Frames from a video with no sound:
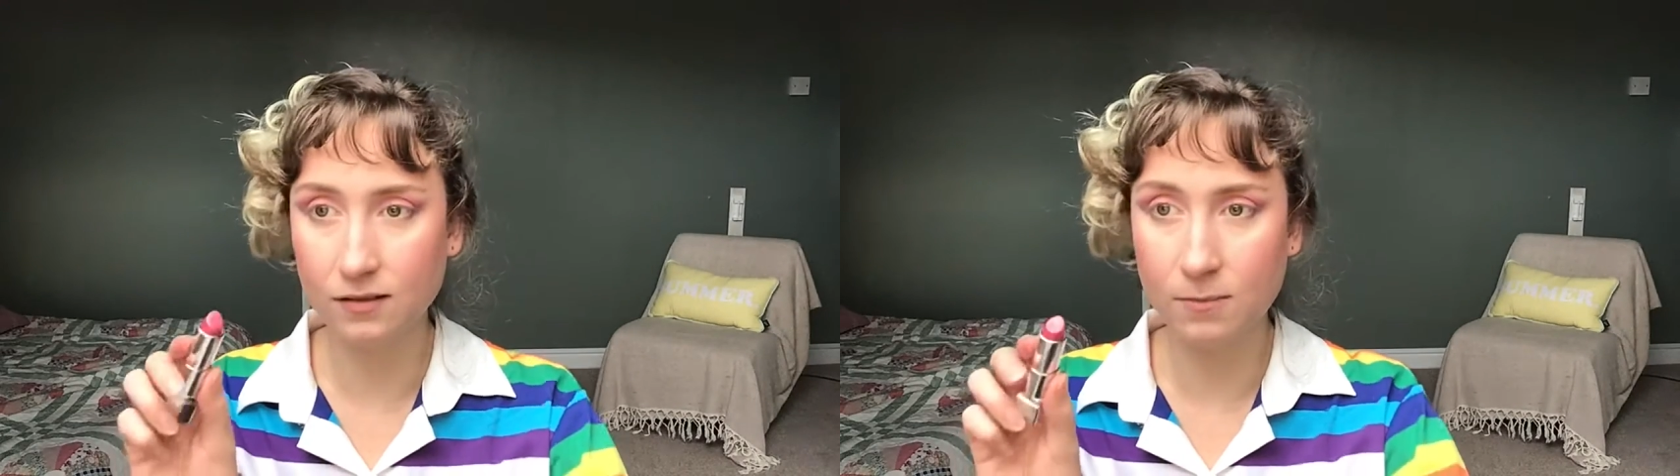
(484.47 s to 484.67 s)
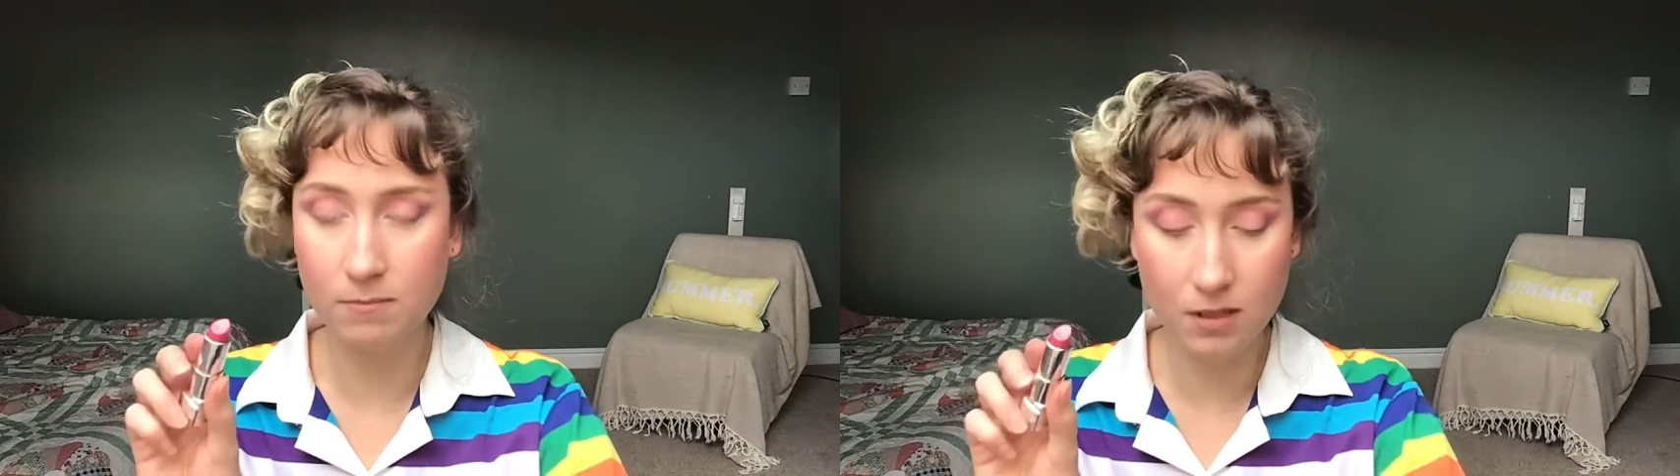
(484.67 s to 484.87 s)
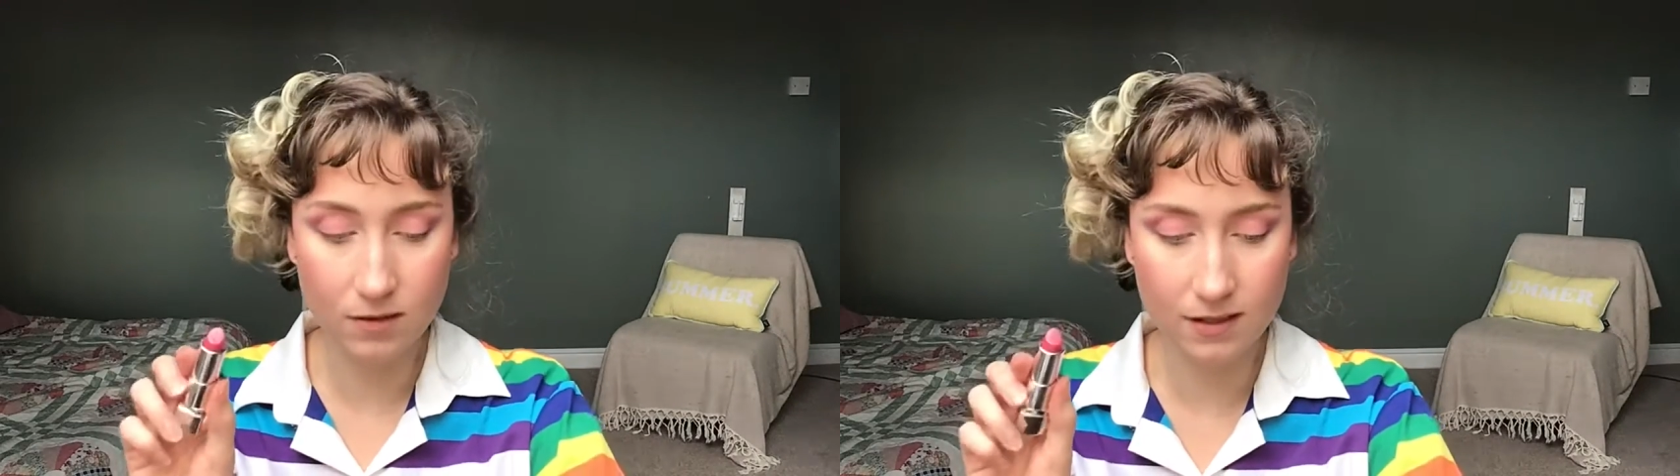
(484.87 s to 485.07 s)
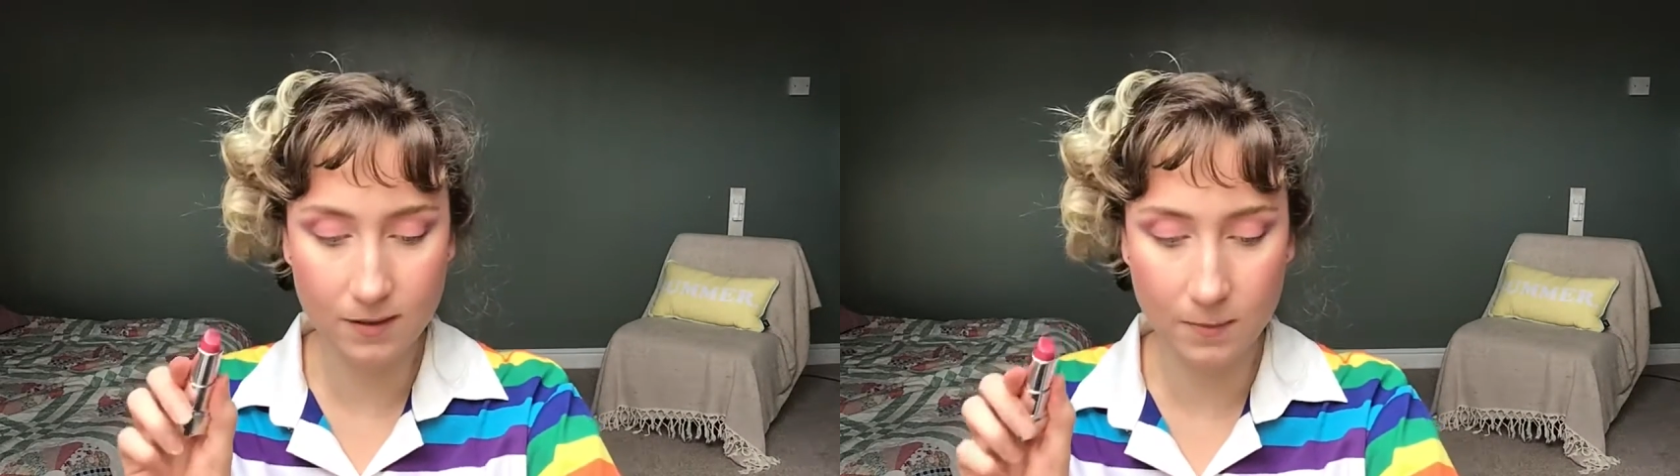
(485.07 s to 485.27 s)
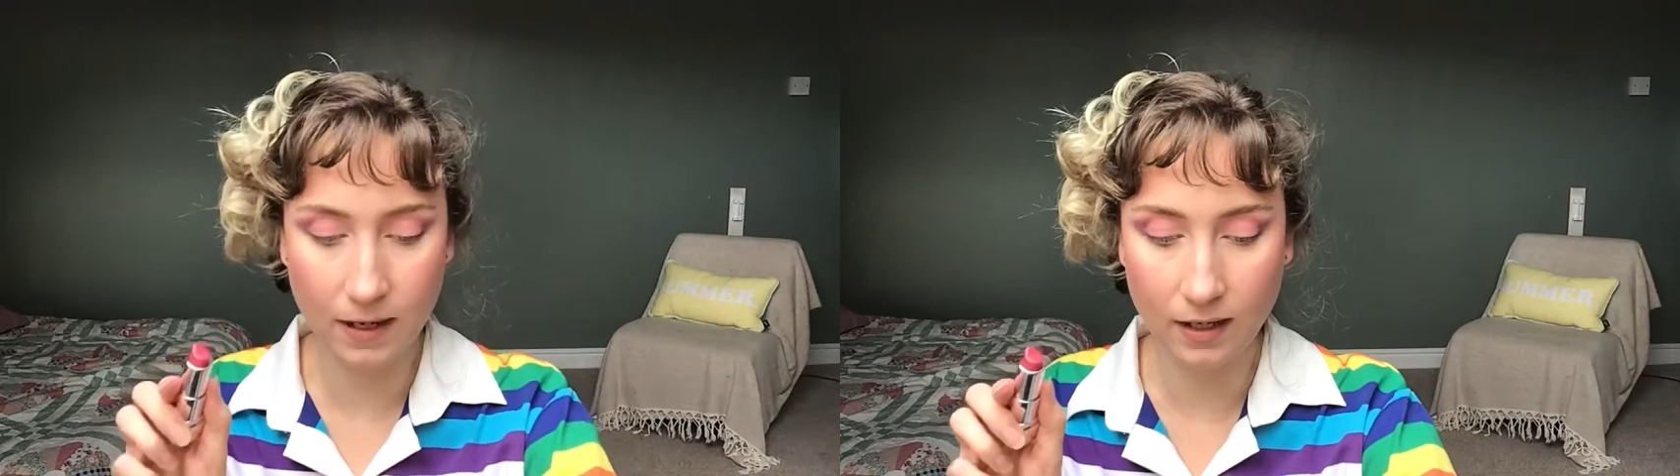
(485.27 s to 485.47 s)
muted
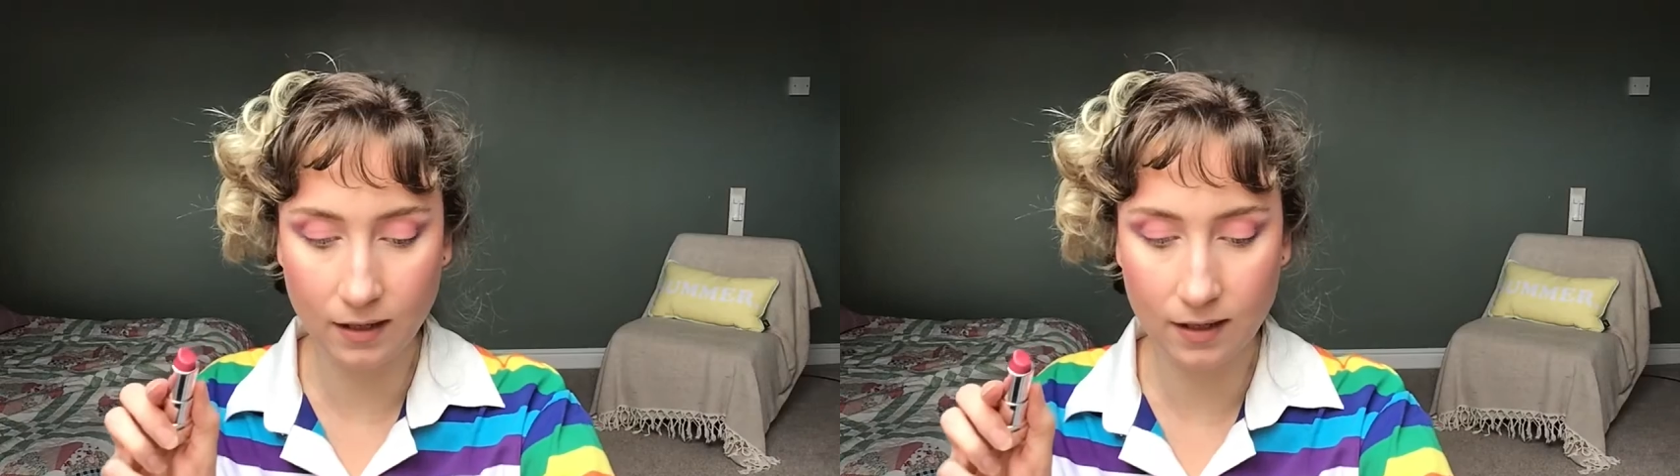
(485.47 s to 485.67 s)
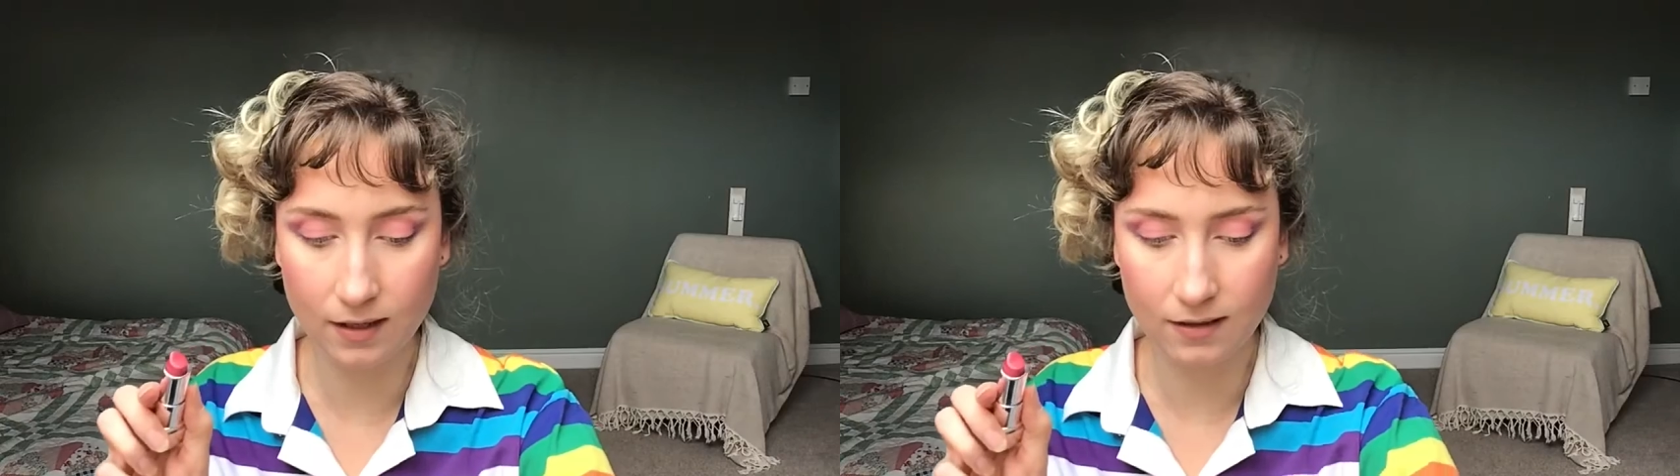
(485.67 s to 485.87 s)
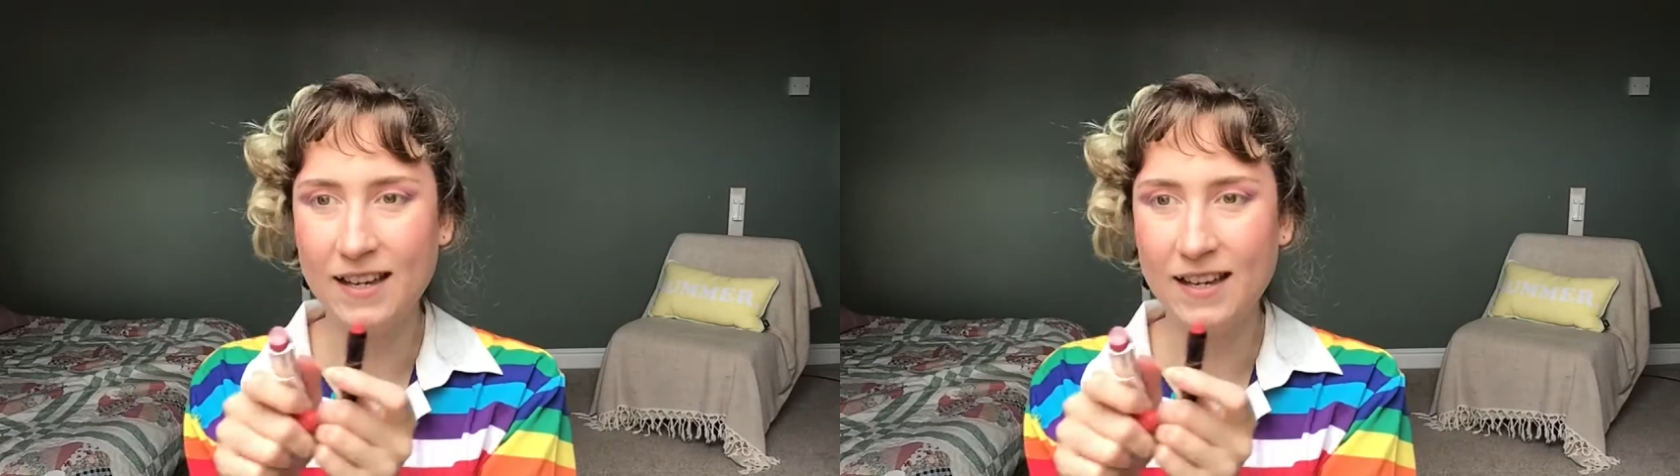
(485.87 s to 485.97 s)
pink